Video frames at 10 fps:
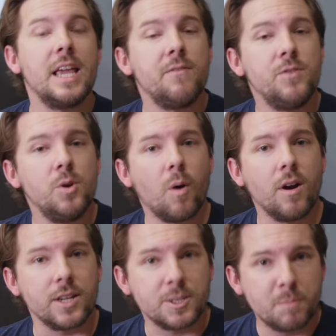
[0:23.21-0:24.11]
If you are
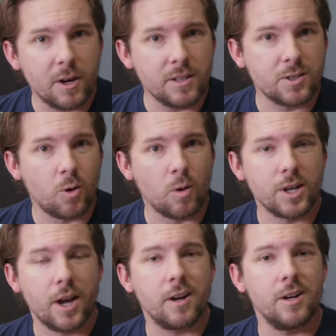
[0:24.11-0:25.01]
an experienced cord
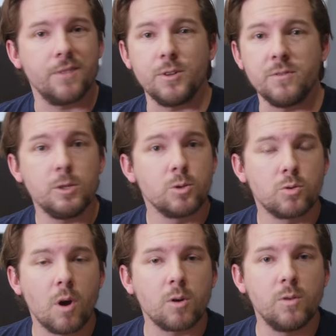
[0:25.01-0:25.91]
cutter, if you've used
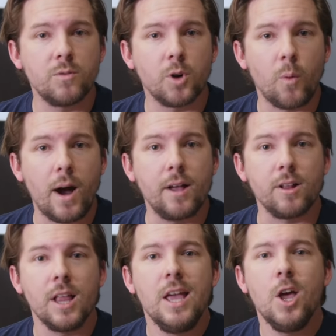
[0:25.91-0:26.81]
Roku for a while,